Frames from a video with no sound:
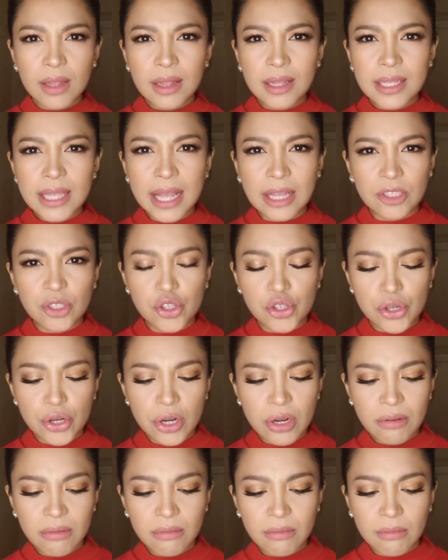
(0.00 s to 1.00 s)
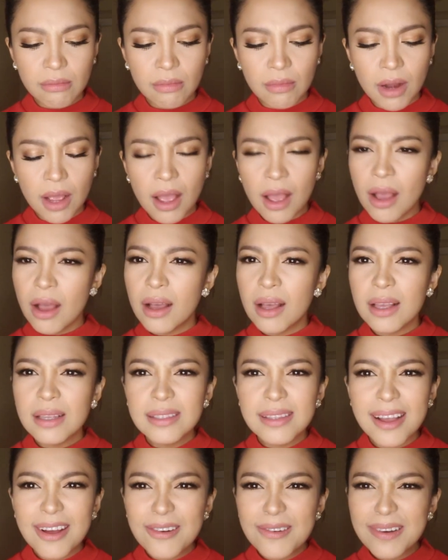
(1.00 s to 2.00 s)
texture. Is
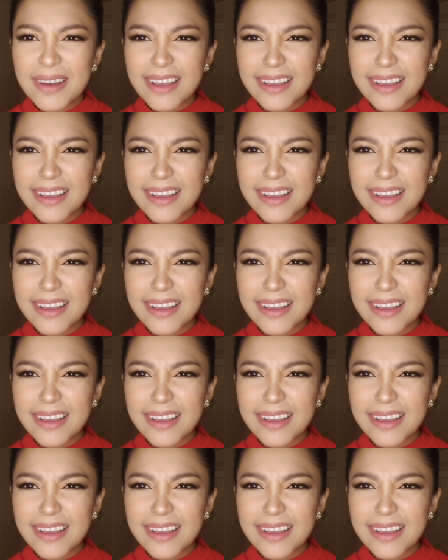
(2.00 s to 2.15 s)
that,